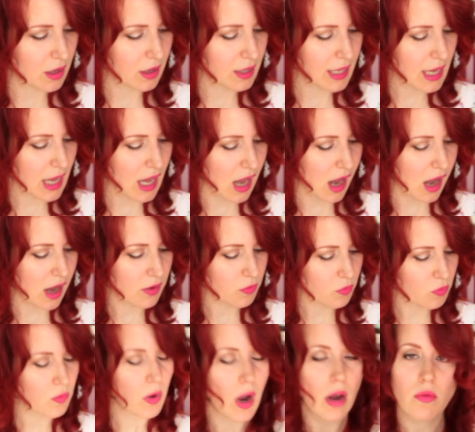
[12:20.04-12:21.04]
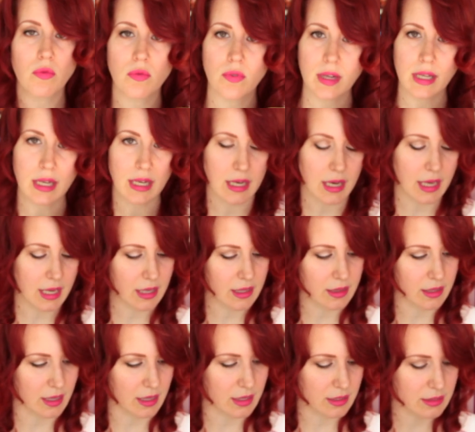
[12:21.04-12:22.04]
Yeah, I really like
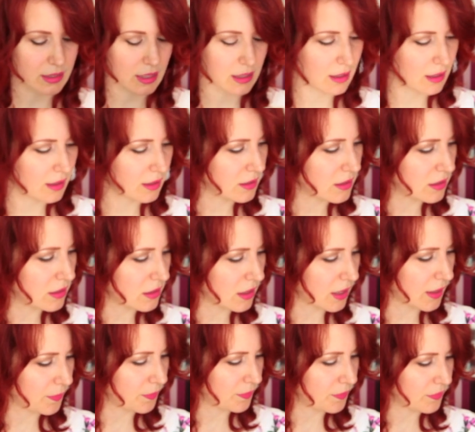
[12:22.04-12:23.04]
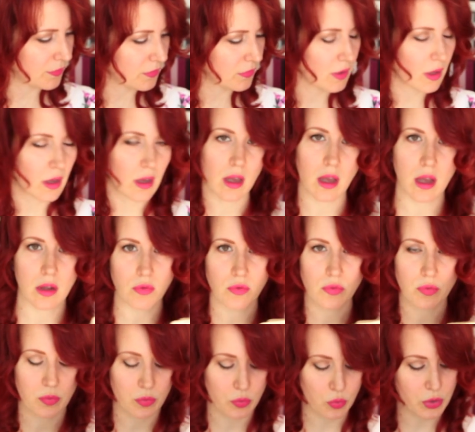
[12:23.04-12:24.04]
this. I think this is
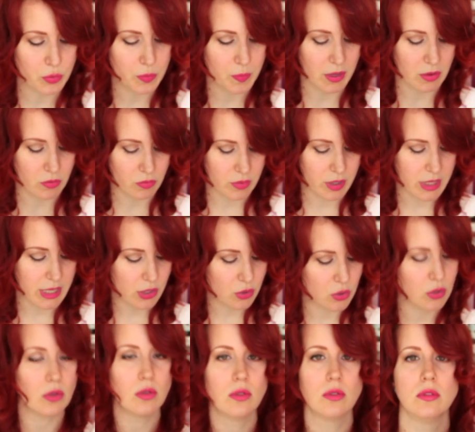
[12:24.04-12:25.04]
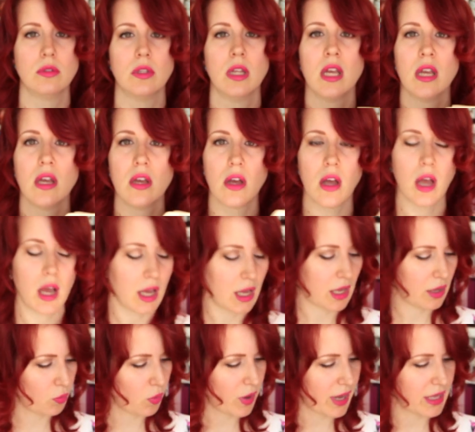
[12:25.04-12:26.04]
would be a really cool
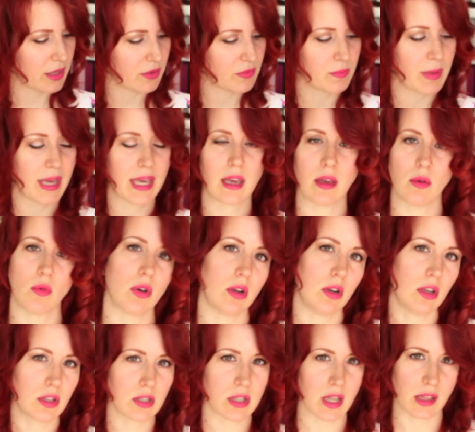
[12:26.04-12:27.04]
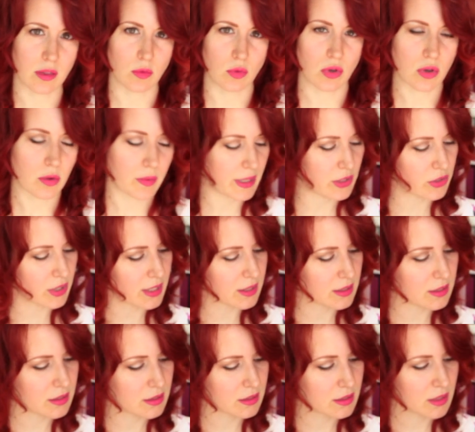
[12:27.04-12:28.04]
way of making what looks like the walkaway
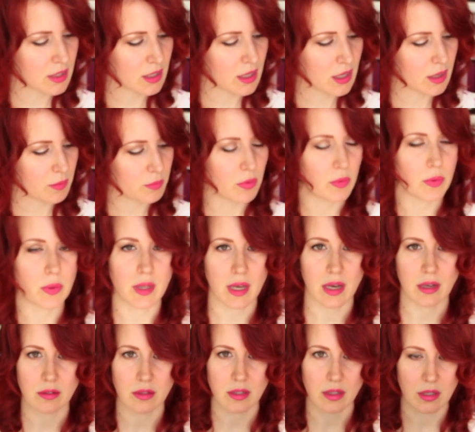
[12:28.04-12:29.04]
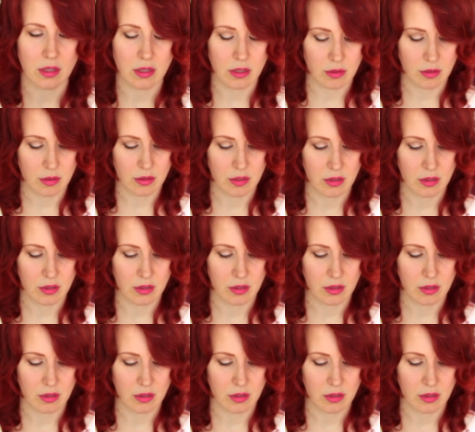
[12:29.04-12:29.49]
dress, but without the